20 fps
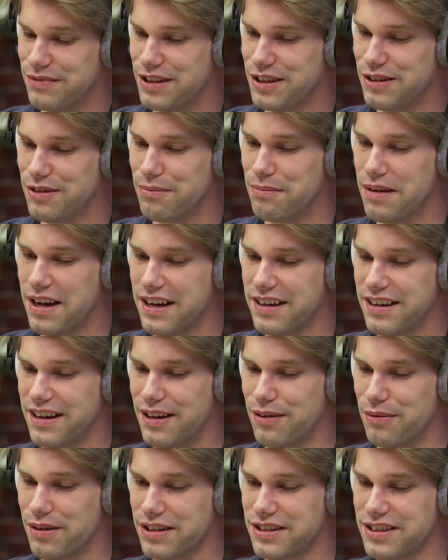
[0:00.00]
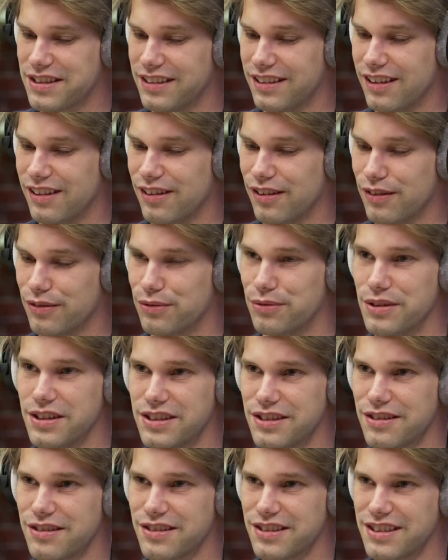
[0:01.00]
domain now where still a lot of
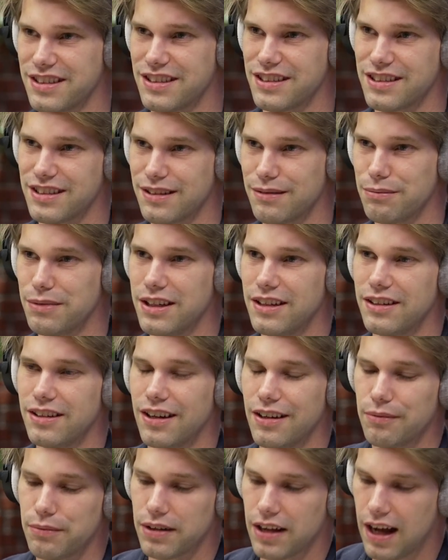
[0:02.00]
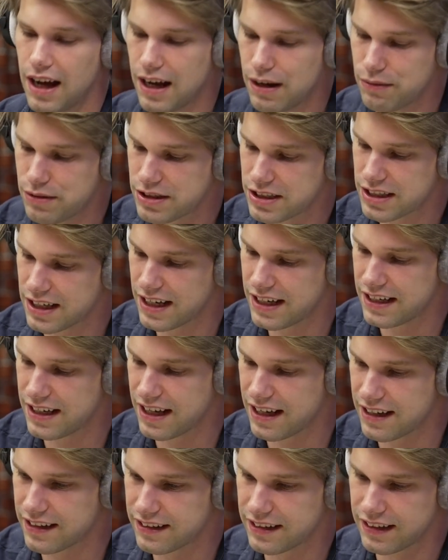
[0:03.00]
research is being done, but I would say
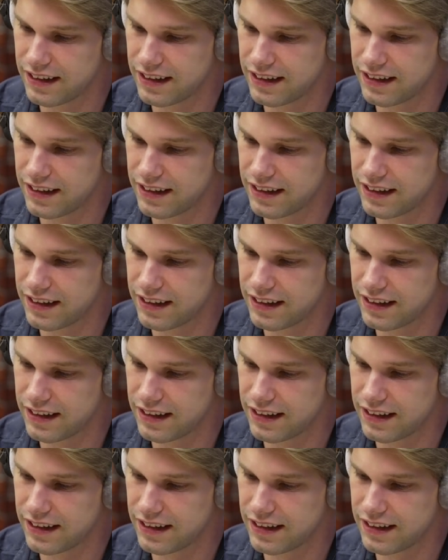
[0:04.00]
that